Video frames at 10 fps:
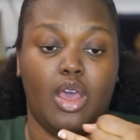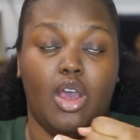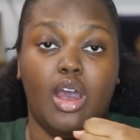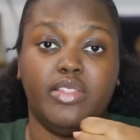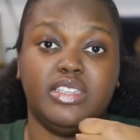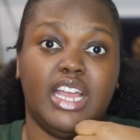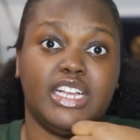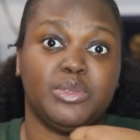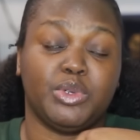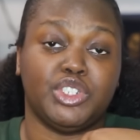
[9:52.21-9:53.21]
All the
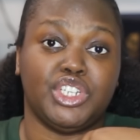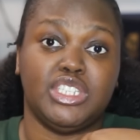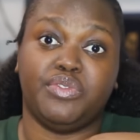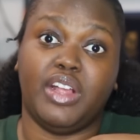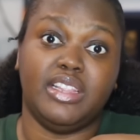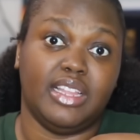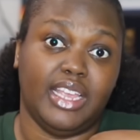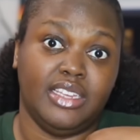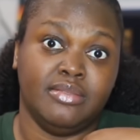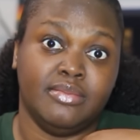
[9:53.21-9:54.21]
texts were just
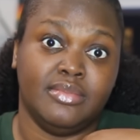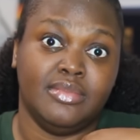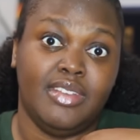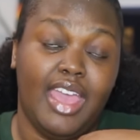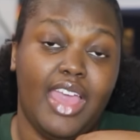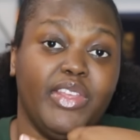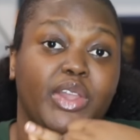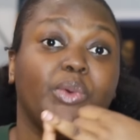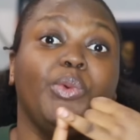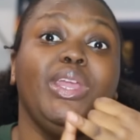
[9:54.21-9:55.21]
friendly. And then
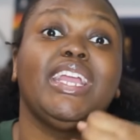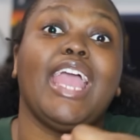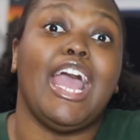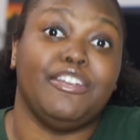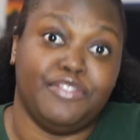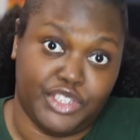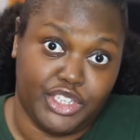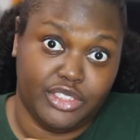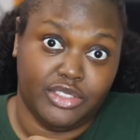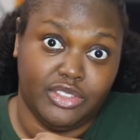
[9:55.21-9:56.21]
a week
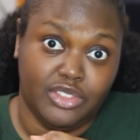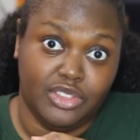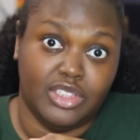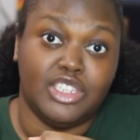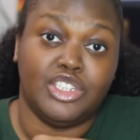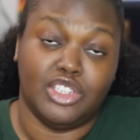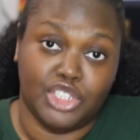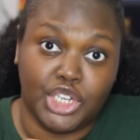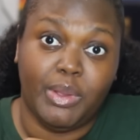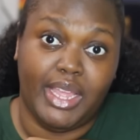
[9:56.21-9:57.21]
after the
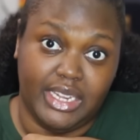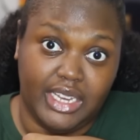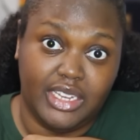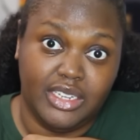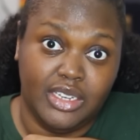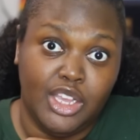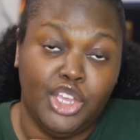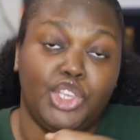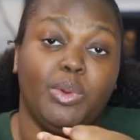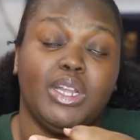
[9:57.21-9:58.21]
show ended,
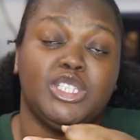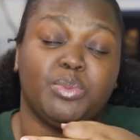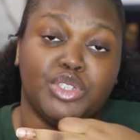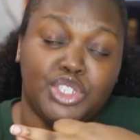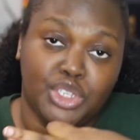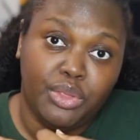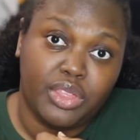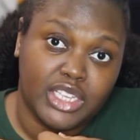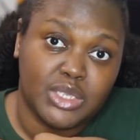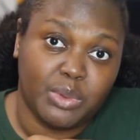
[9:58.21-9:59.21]
you wanted to pursue
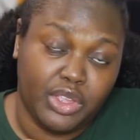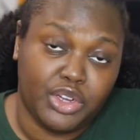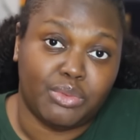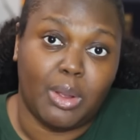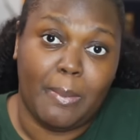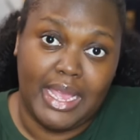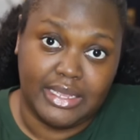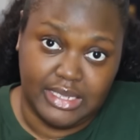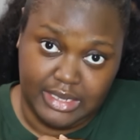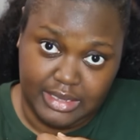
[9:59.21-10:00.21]
things with her
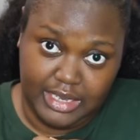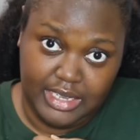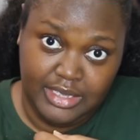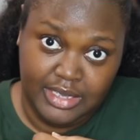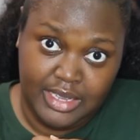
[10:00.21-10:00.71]
romantically.